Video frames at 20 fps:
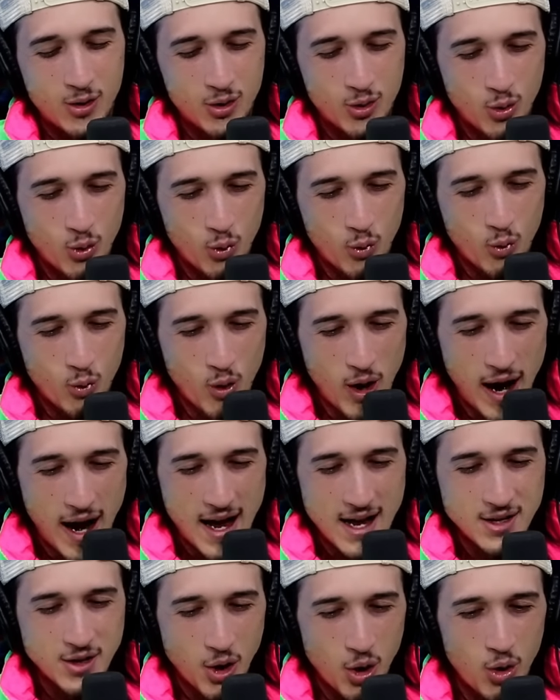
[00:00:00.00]

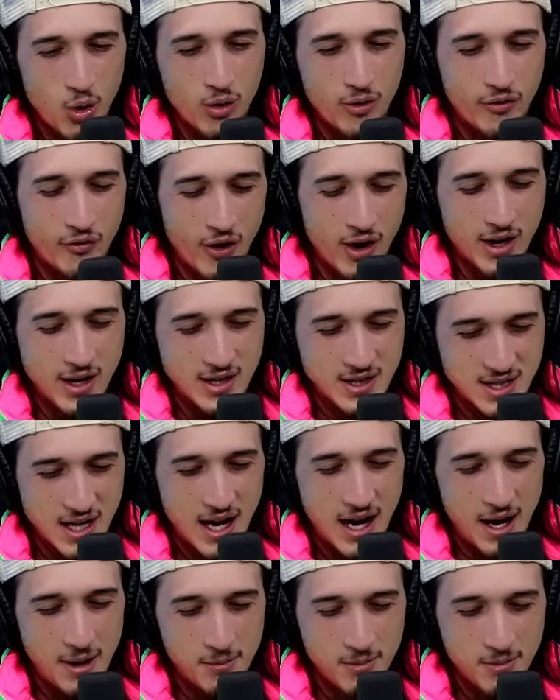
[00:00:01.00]
grand old fucking time.